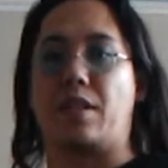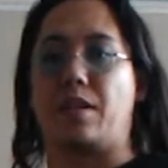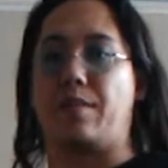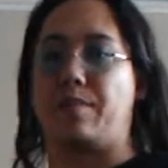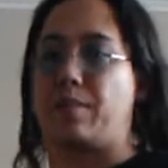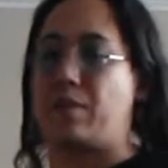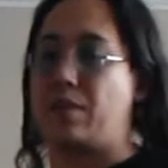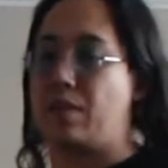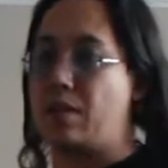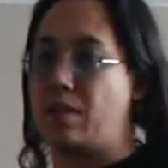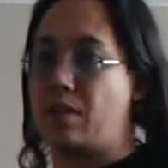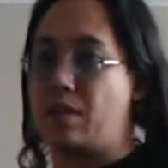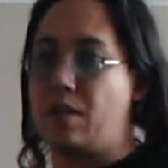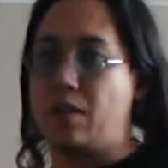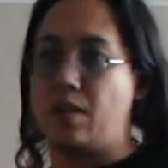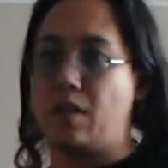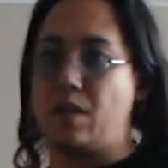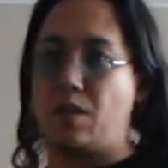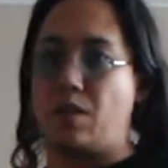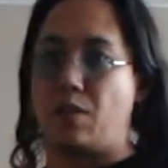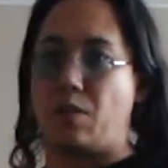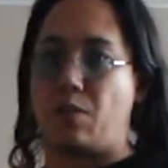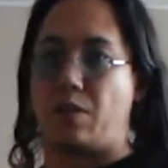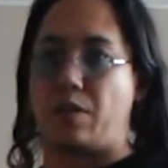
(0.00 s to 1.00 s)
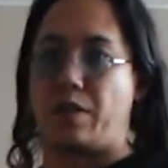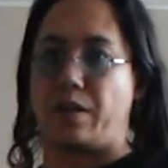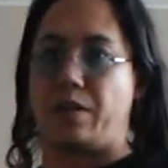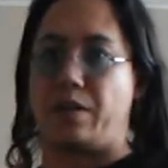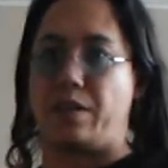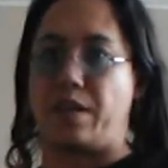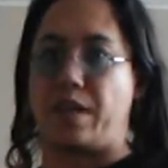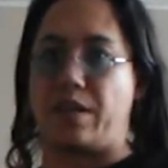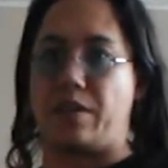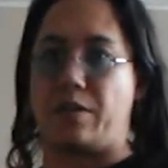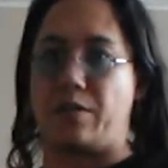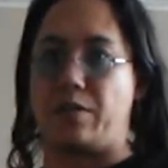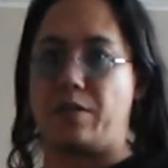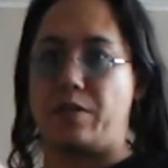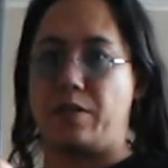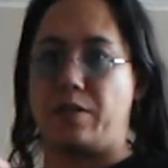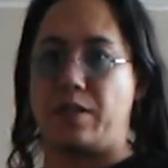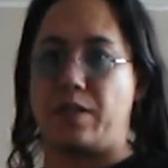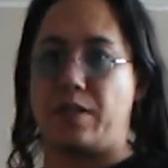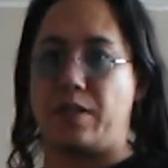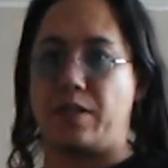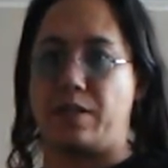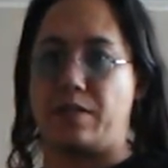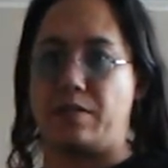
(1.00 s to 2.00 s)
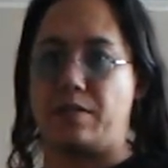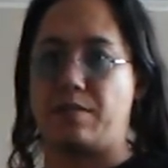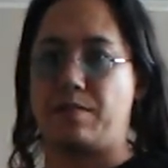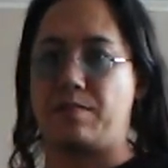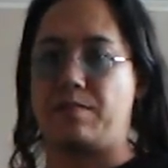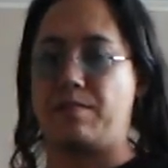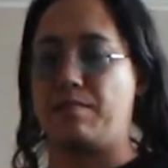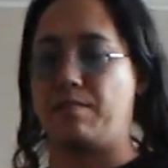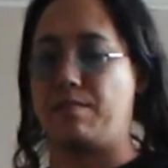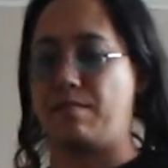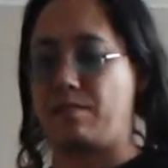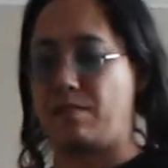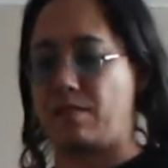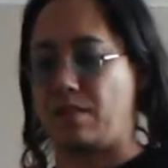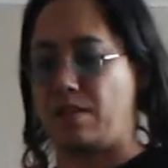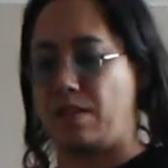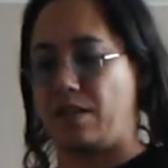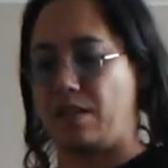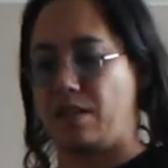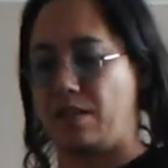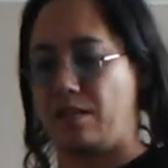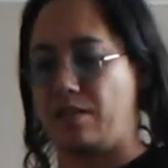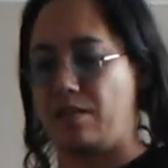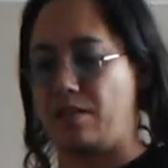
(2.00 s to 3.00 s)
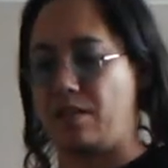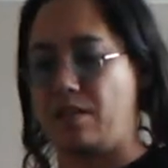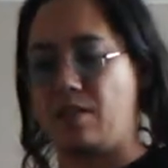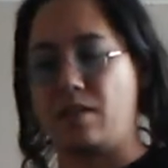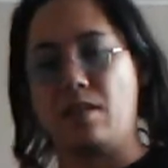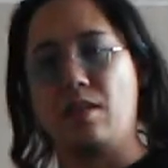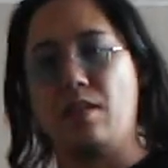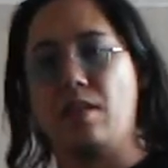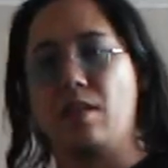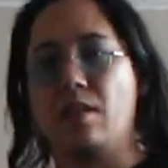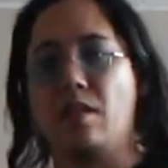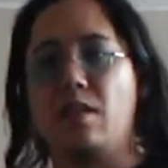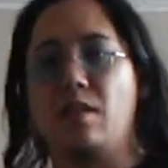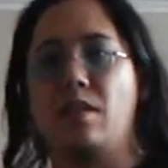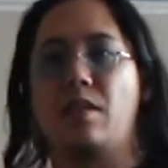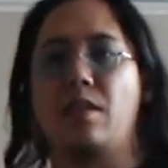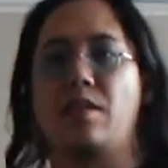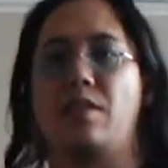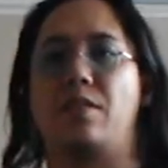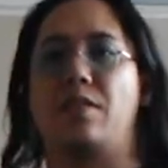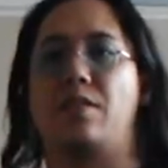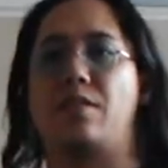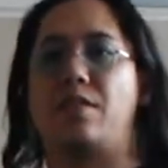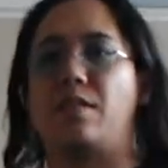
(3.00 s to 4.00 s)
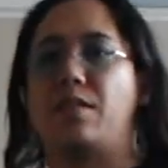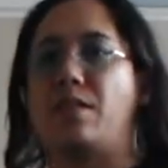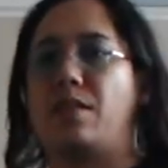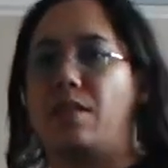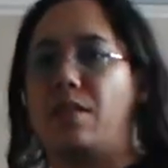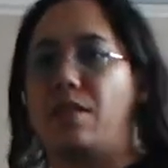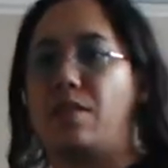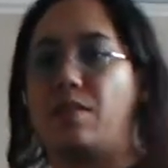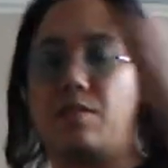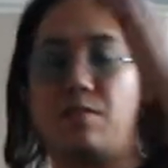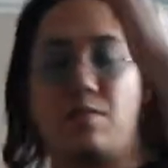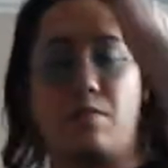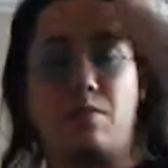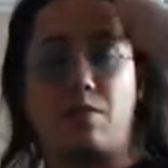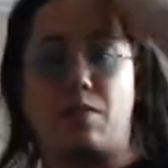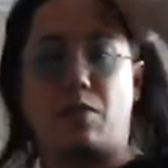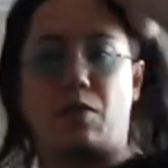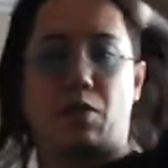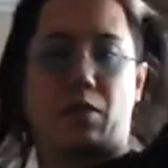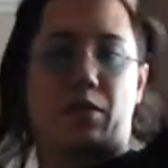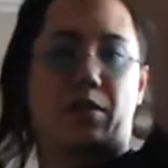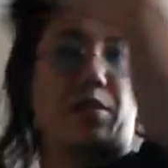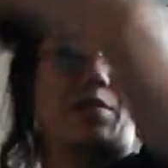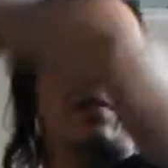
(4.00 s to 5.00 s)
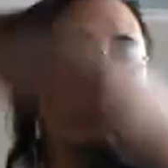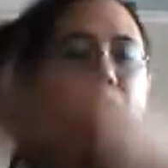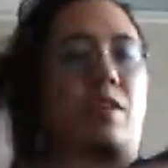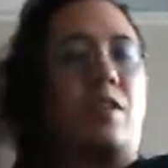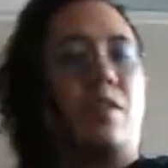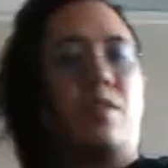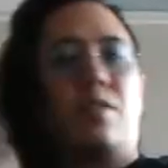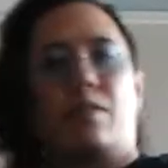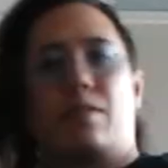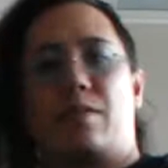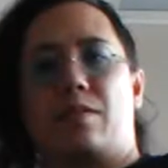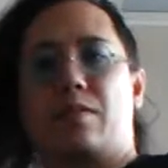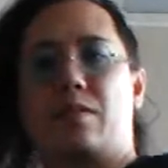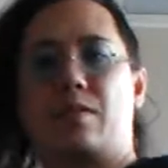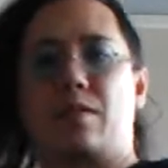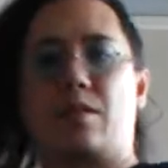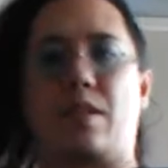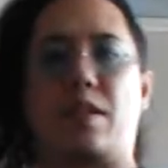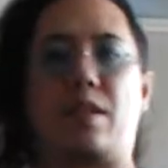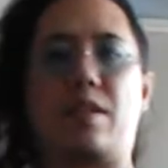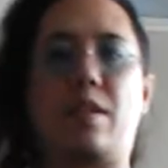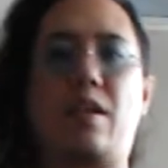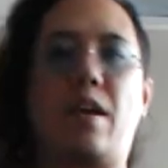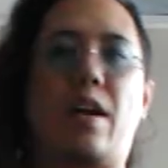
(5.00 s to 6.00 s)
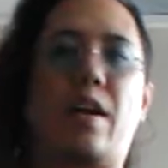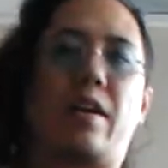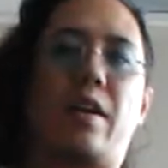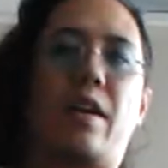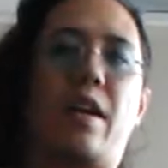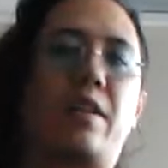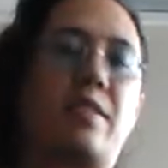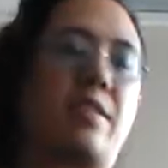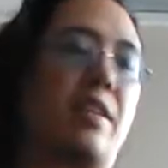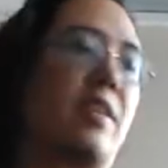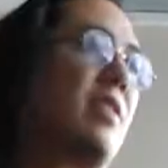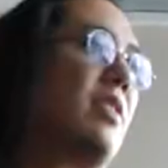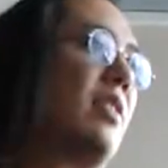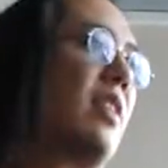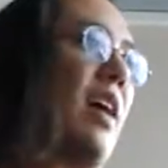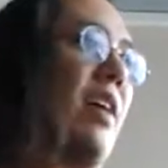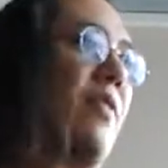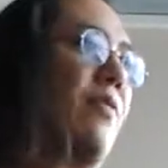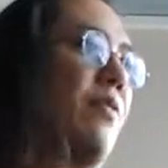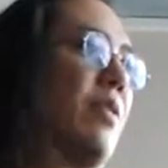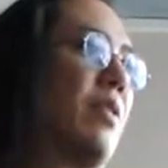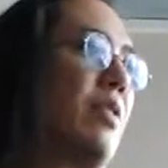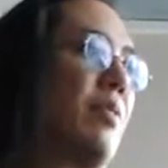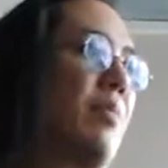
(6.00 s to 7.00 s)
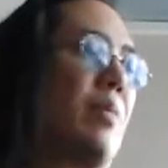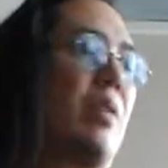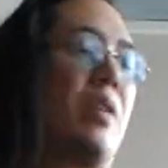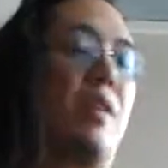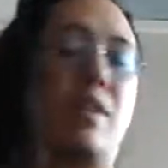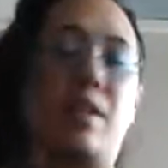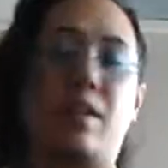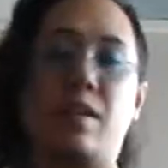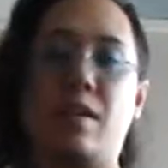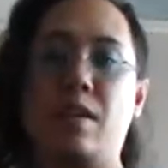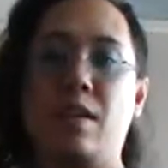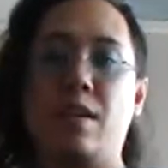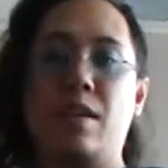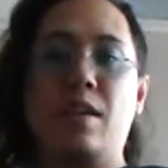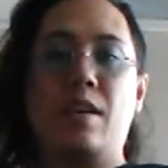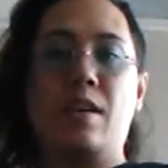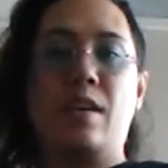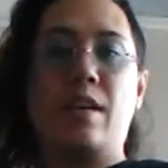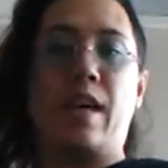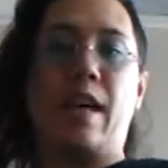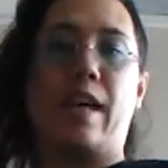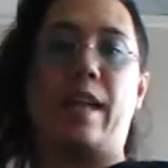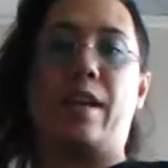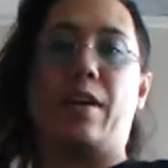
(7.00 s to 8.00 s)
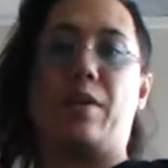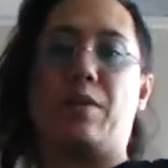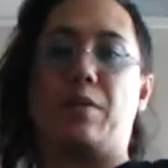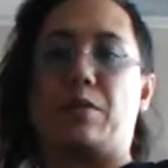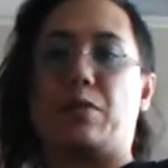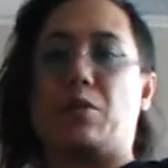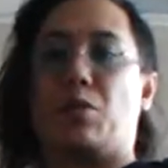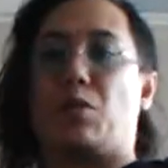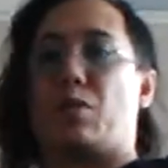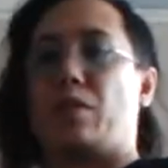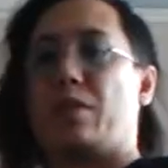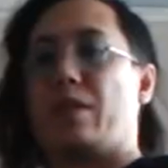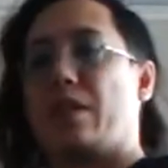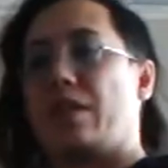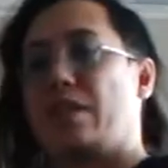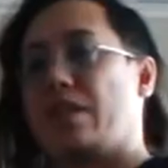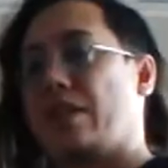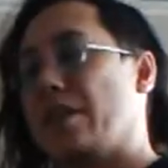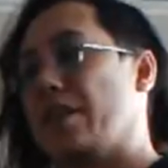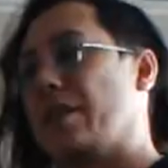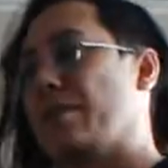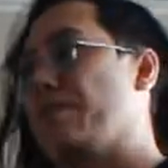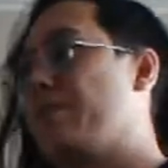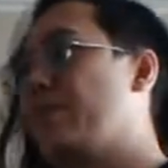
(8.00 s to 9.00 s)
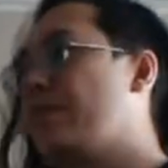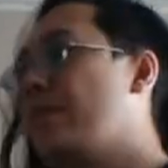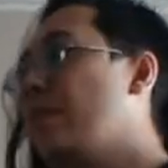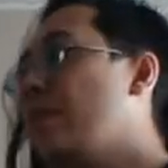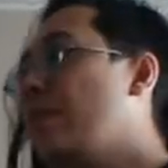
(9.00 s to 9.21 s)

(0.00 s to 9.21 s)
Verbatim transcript: time. We're gonna dagger drill today. Uh, just uh, recording this video. You guys get to laugh with me at how uncoordinated I am.